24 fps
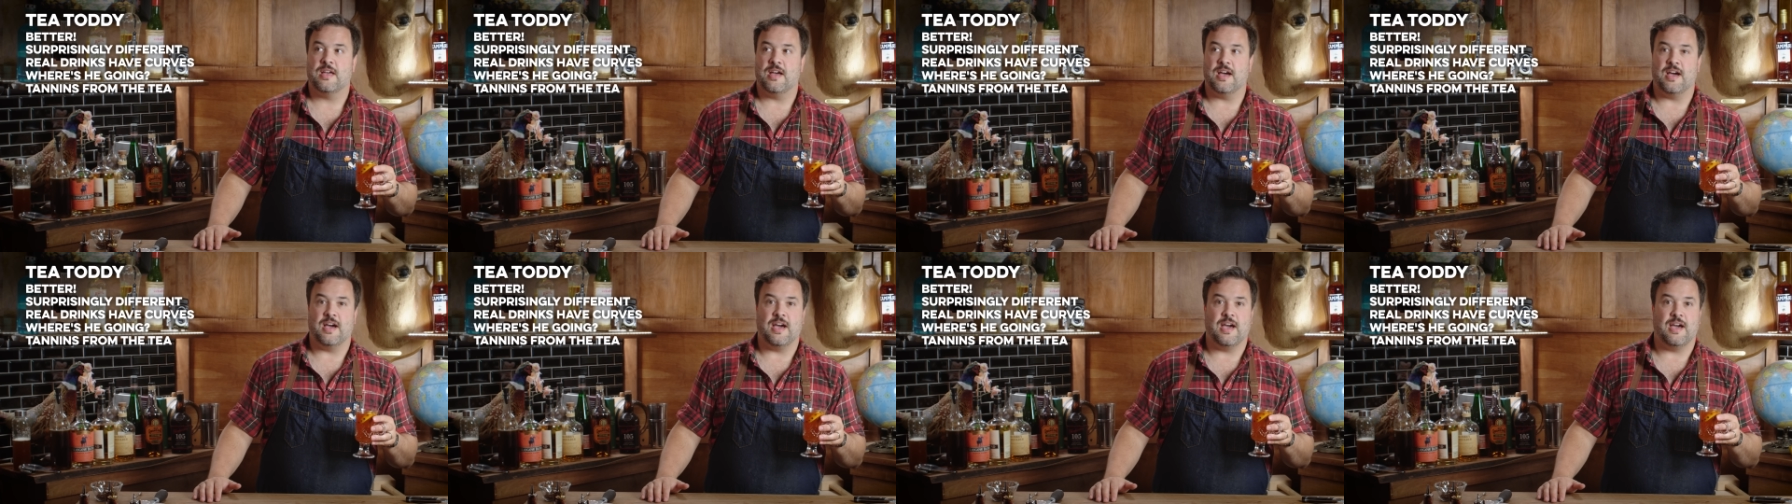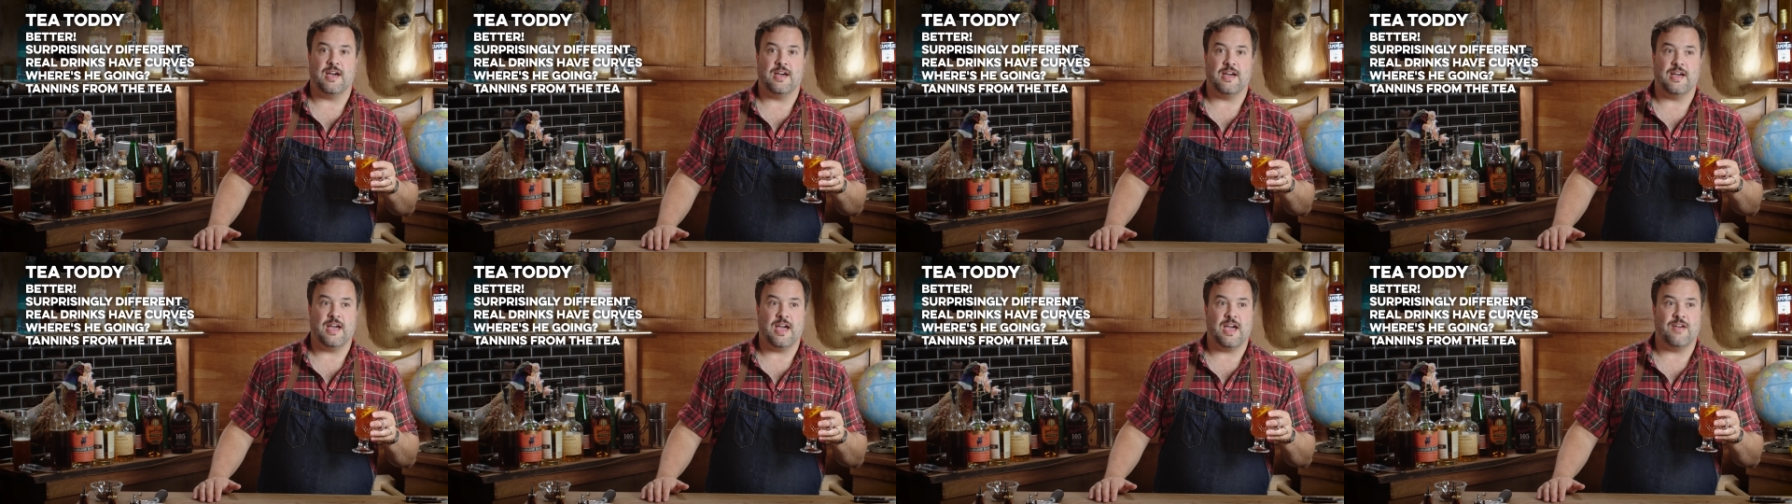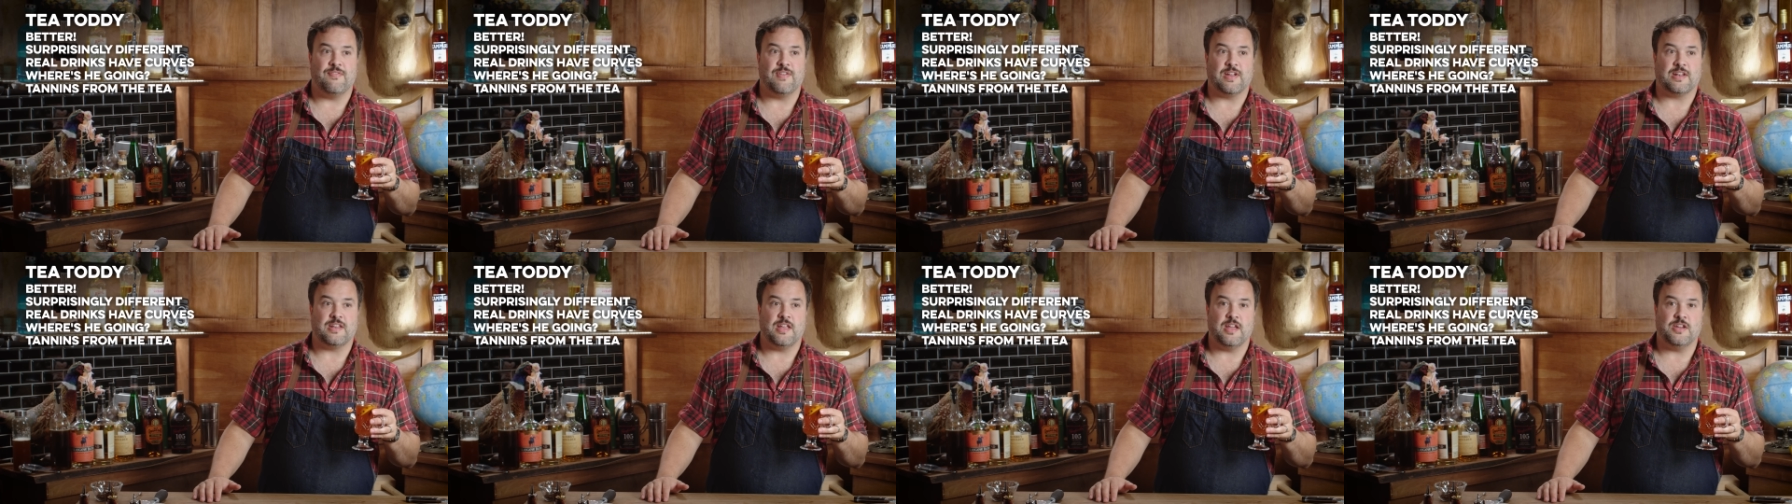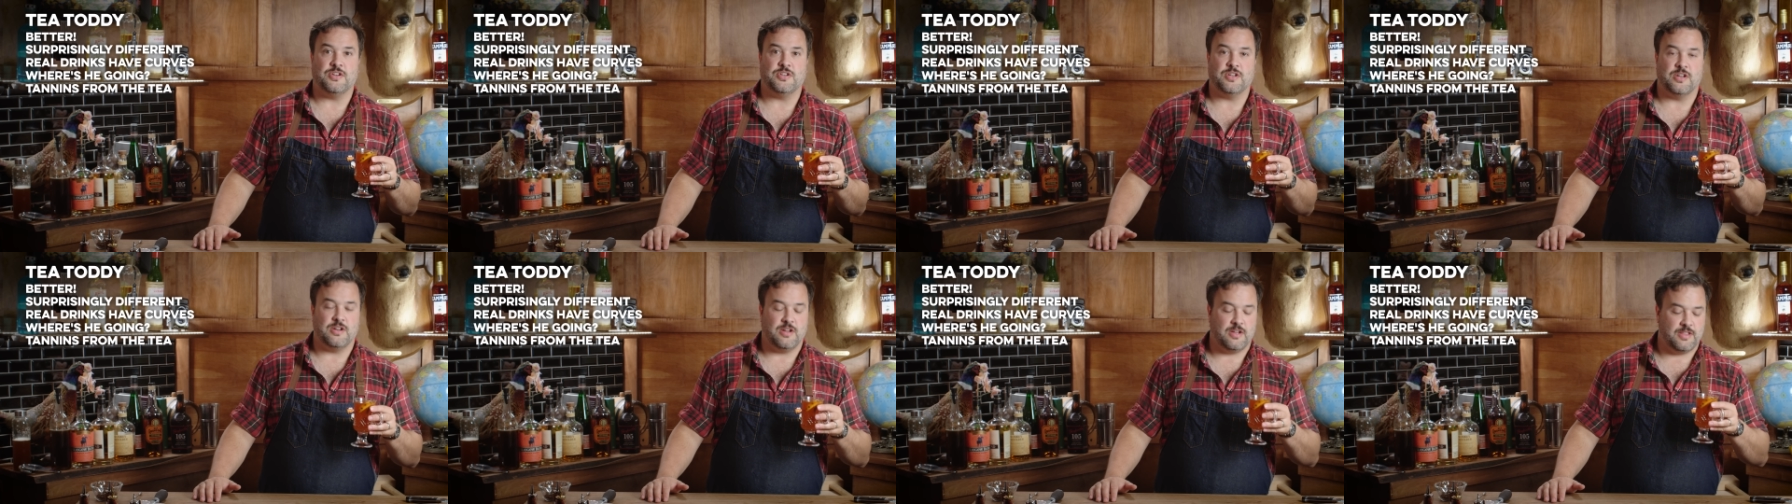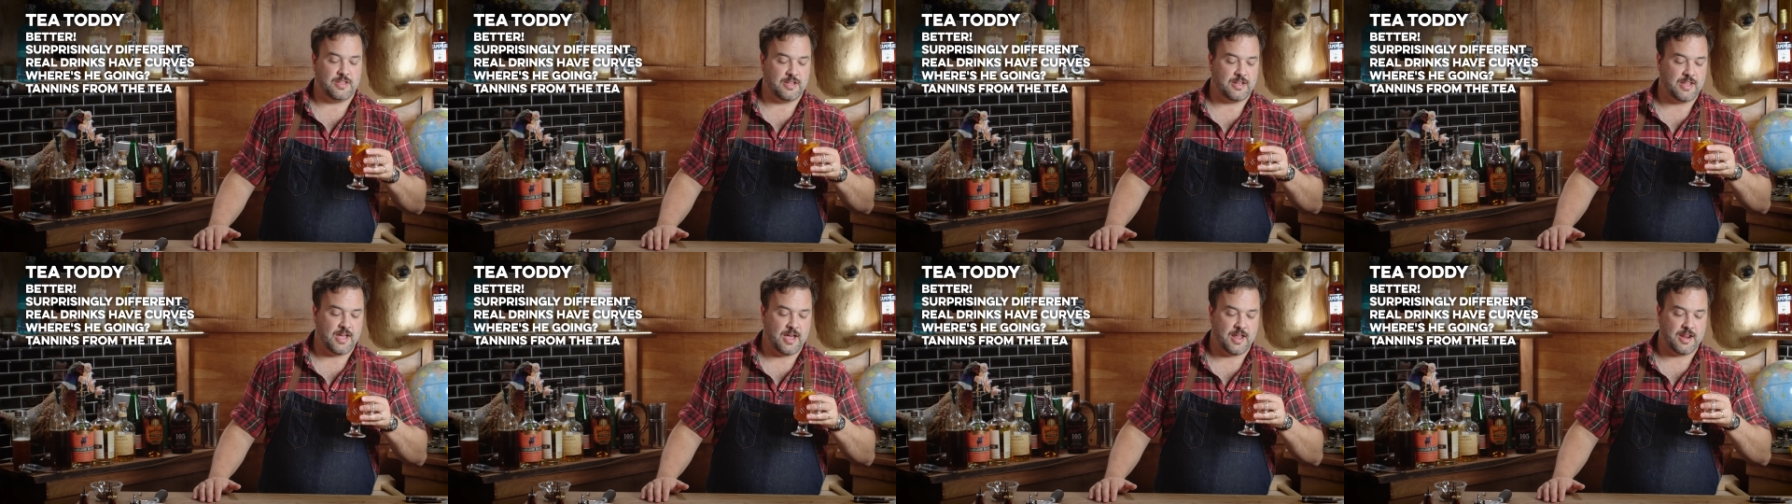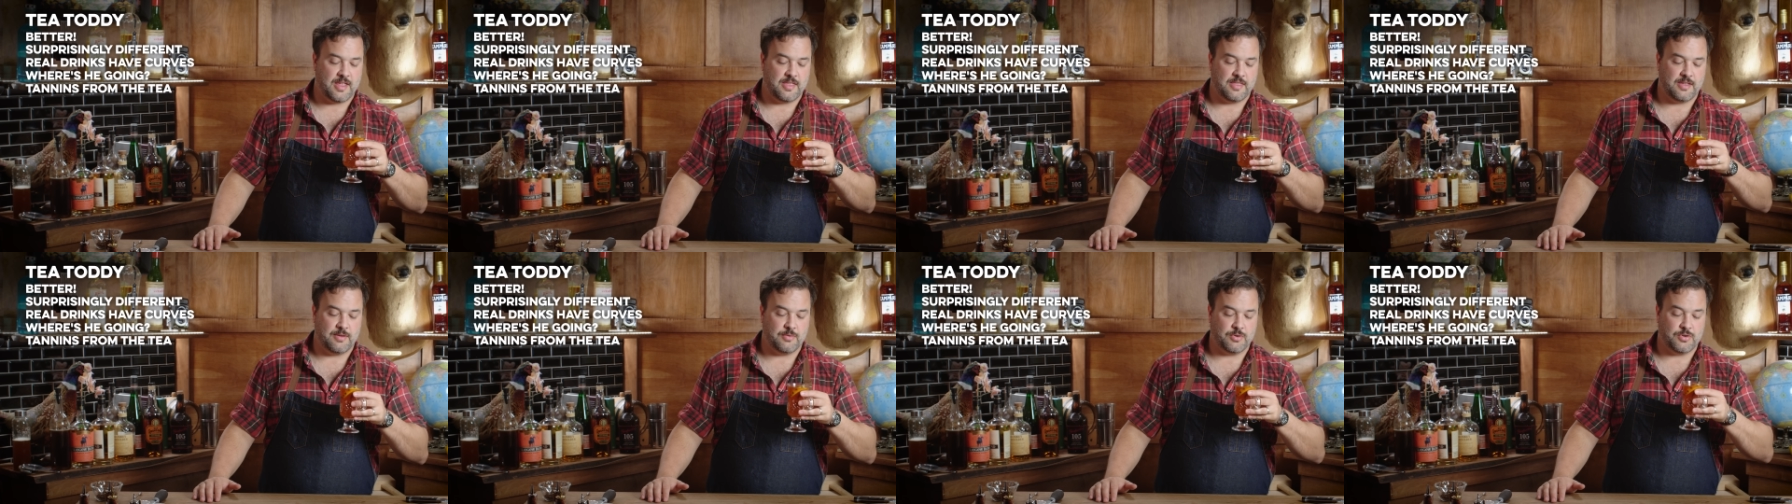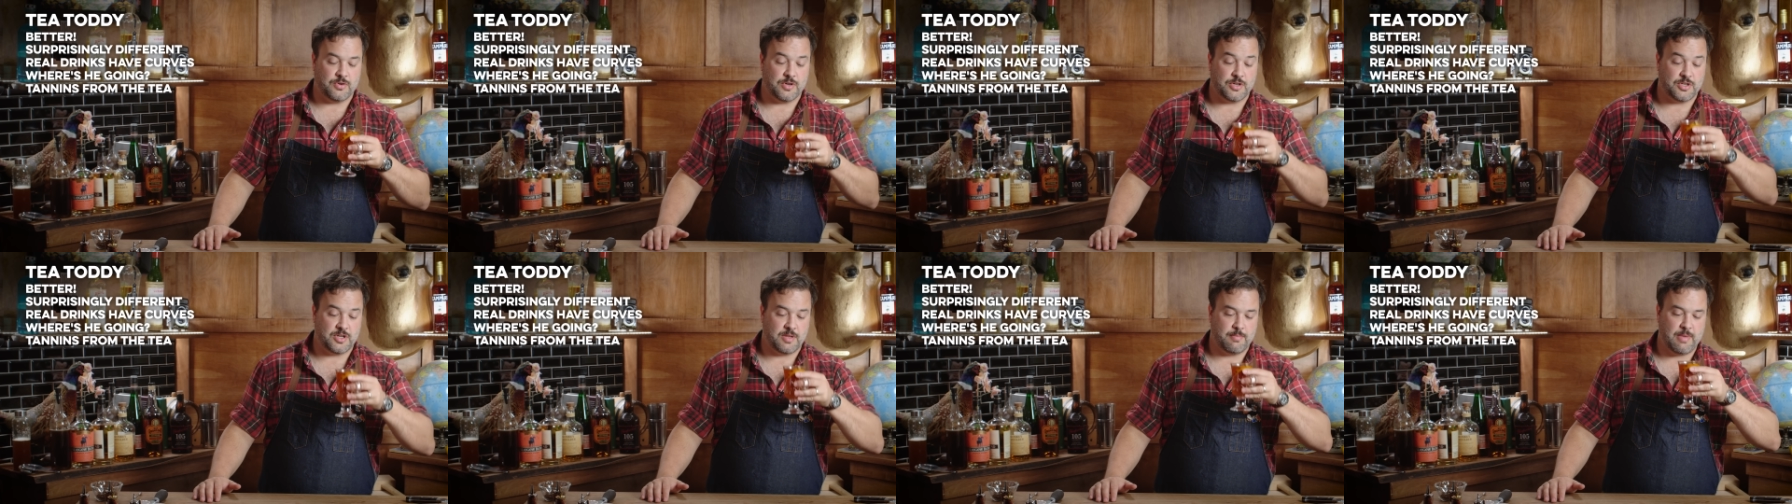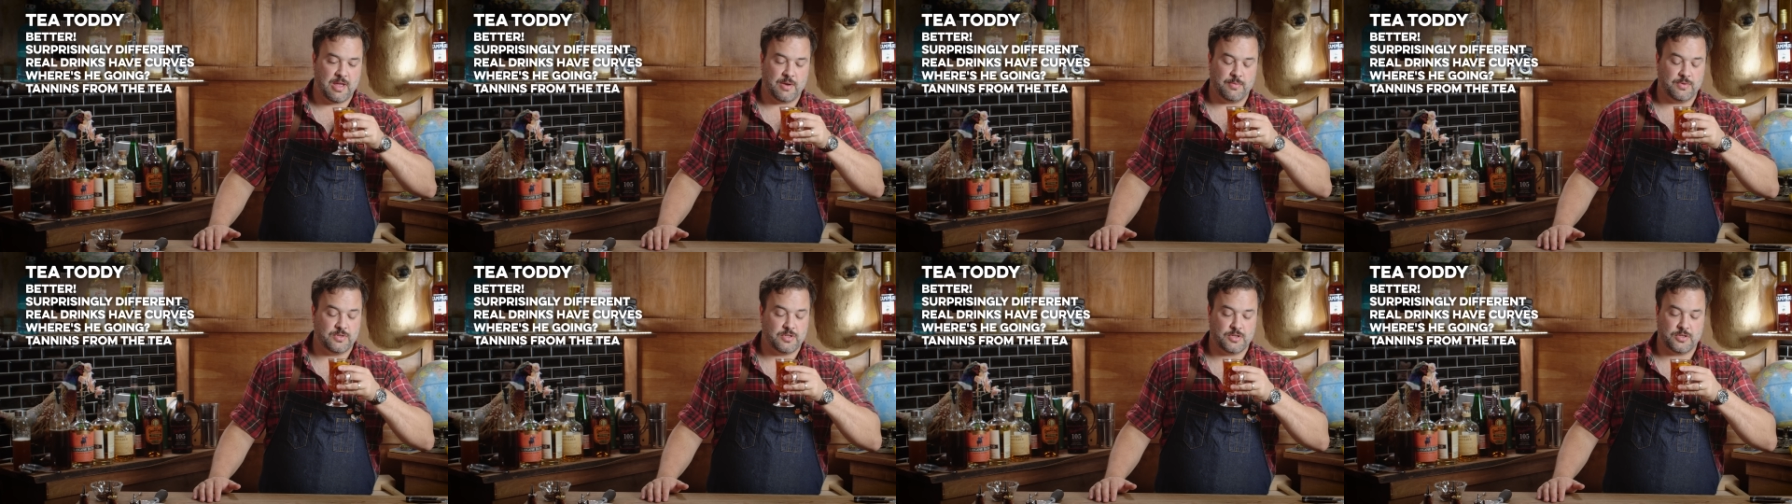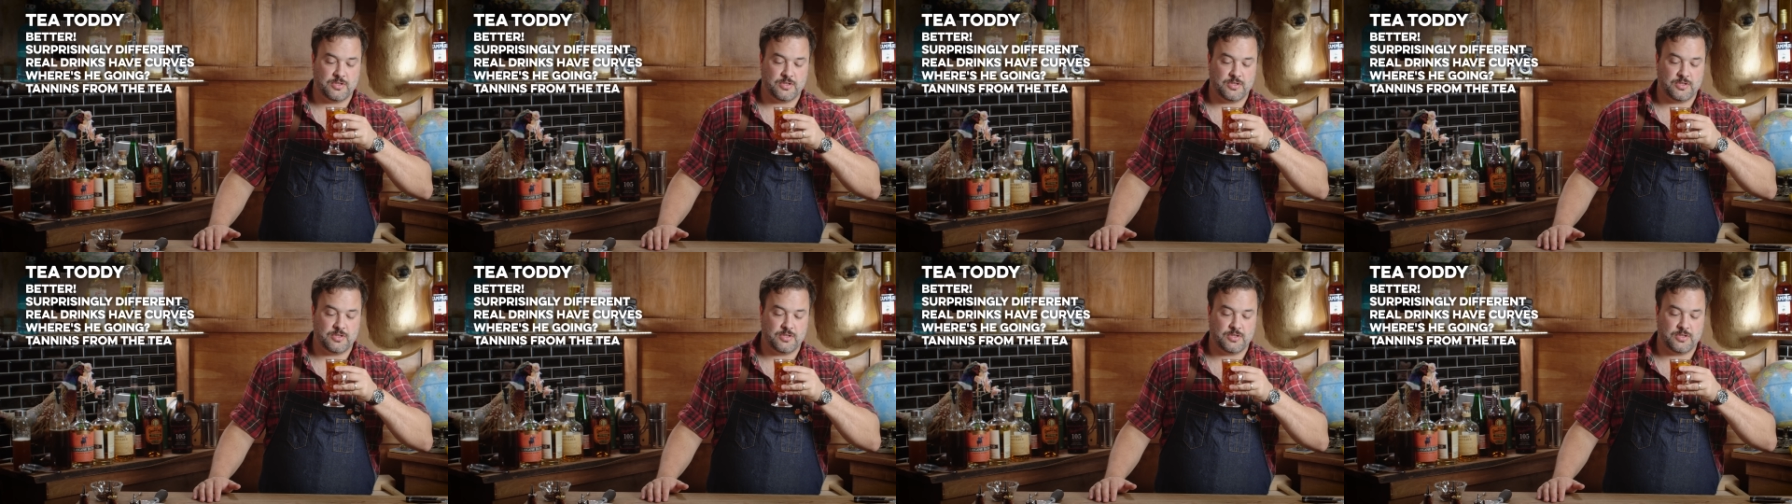uh, affectation on the toddy they were traditionally made with